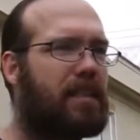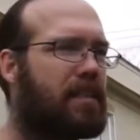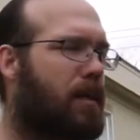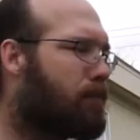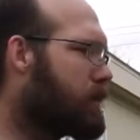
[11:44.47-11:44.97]

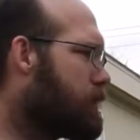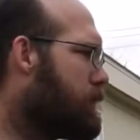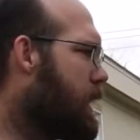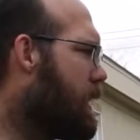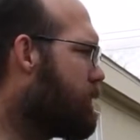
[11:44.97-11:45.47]
cumbersome
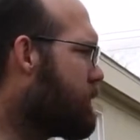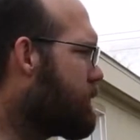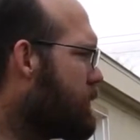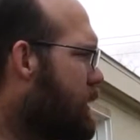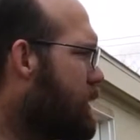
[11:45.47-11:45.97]
to have,
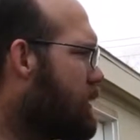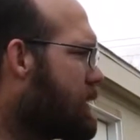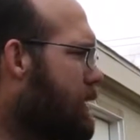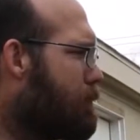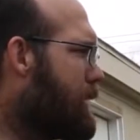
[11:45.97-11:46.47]
you know, a
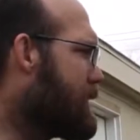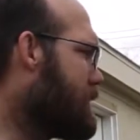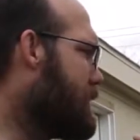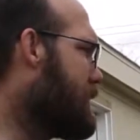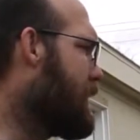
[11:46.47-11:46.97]
tape measure
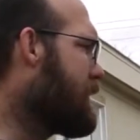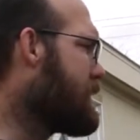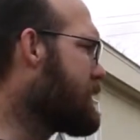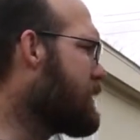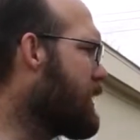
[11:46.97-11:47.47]
and
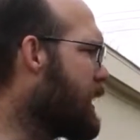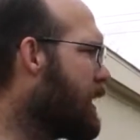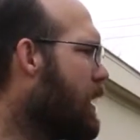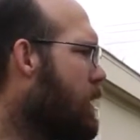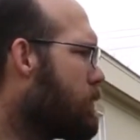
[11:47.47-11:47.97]
this in your hand.
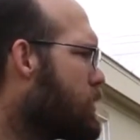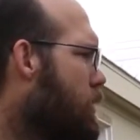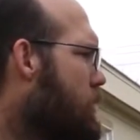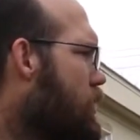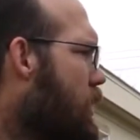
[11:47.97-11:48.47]

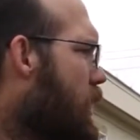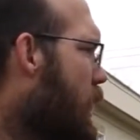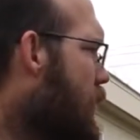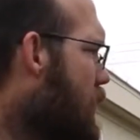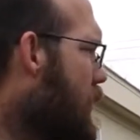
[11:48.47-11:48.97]
So you're
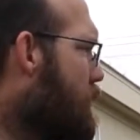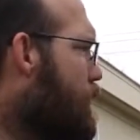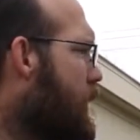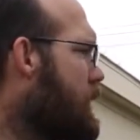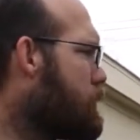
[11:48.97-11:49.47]
kind of looking
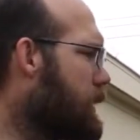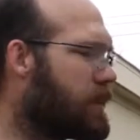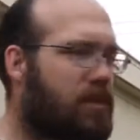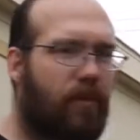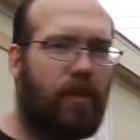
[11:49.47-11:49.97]
for that
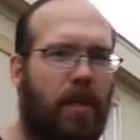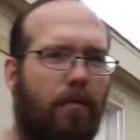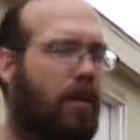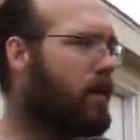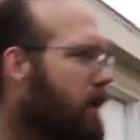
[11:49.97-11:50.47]
spacing. So if you come
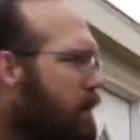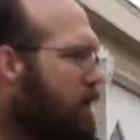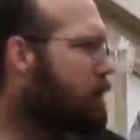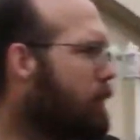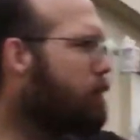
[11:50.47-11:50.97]
along here a
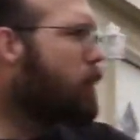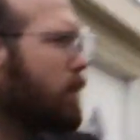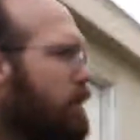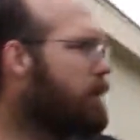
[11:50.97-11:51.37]
little bit more,